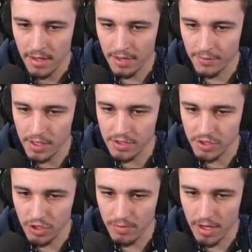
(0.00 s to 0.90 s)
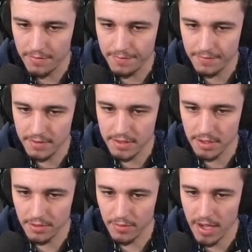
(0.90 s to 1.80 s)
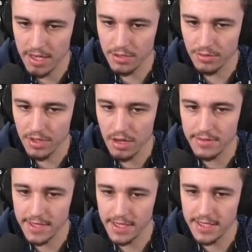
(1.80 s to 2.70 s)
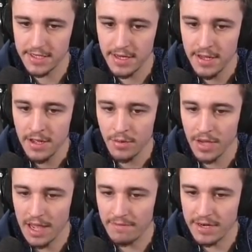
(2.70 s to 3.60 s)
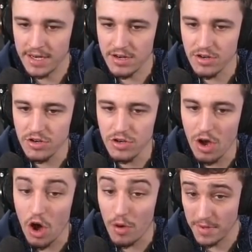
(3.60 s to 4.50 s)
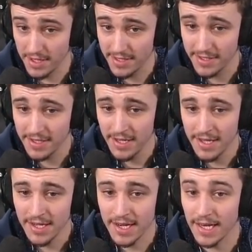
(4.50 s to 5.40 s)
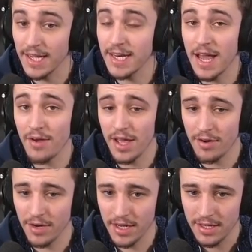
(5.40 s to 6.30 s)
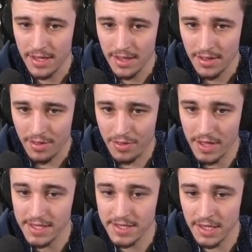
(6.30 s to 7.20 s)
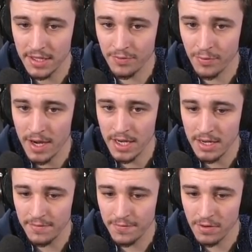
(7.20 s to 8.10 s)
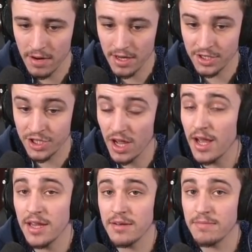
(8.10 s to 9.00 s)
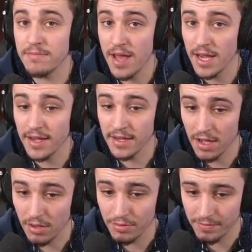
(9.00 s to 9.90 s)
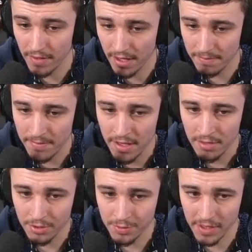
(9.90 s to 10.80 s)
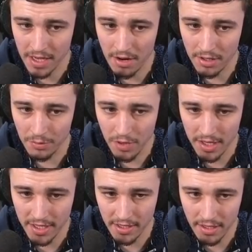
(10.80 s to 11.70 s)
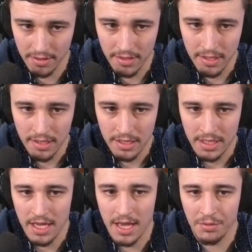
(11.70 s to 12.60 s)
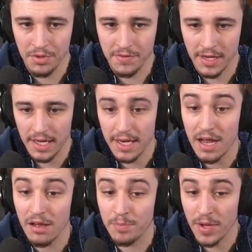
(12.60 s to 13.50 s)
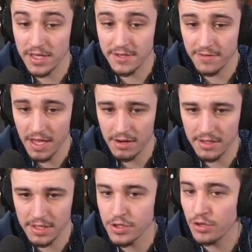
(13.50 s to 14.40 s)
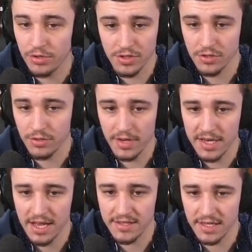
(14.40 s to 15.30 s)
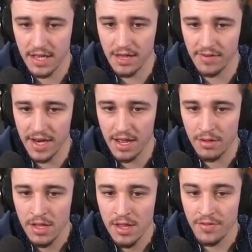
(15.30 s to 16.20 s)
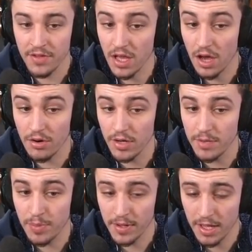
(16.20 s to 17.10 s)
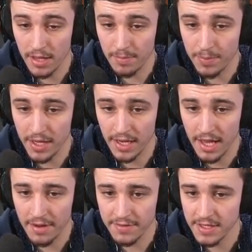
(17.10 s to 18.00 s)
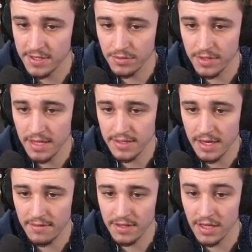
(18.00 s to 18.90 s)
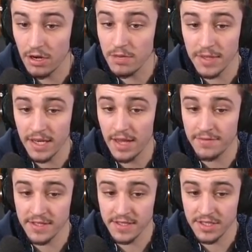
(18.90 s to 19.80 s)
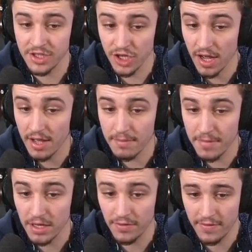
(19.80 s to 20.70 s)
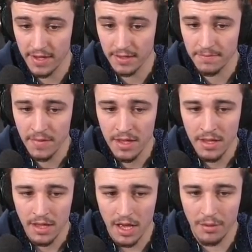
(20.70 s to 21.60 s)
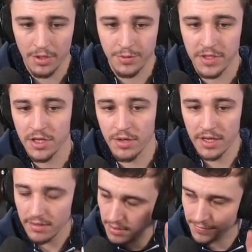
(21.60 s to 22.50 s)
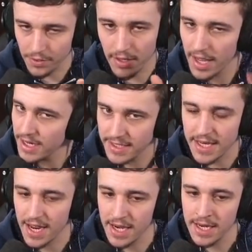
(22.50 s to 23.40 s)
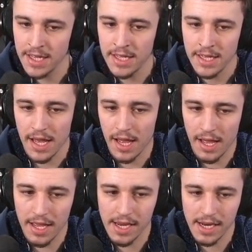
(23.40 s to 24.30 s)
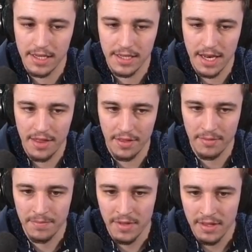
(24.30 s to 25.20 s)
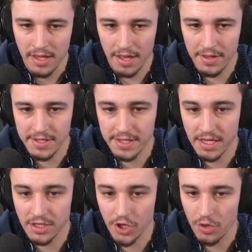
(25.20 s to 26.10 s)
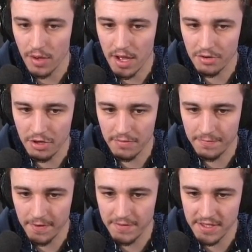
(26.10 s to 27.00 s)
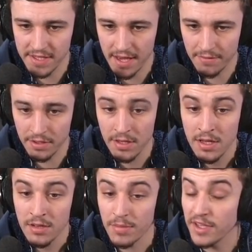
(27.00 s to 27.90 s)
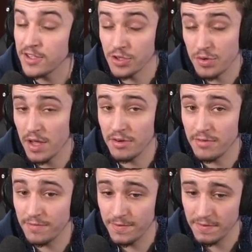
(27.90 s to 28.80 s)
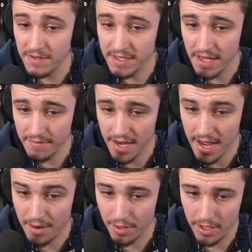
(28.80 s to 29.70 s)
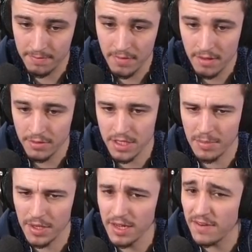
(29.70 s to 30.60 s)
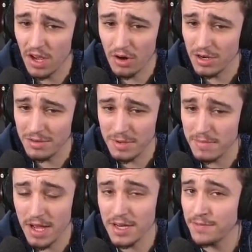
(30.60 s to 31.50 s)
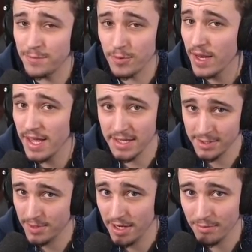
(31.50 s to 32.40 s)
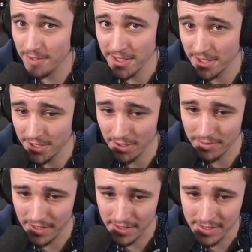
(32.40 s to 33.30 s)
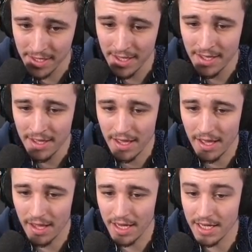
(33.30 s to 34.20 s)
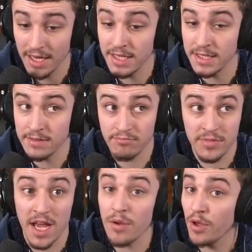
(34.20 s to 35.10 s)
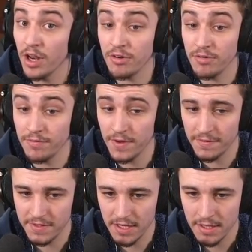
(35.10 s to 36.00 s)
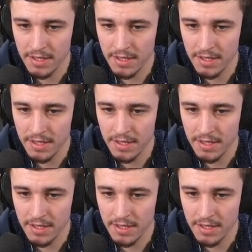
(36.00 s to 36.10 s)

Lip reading: If we zoom off to the right, you'll notice we have an enormous cleared out area. This is ready for our giant mega gold farm, which we're currently working on. We've cleared out a bunch of the area. This corner's all the way down to lava now. The only bit left, this is all down to lava. The only bit left is this giant middle thing, which we're doing a few layers a day in the nether. And this is a 257 by 257 area, which I believe had only been mined a few layers when I originally showed this in day 150.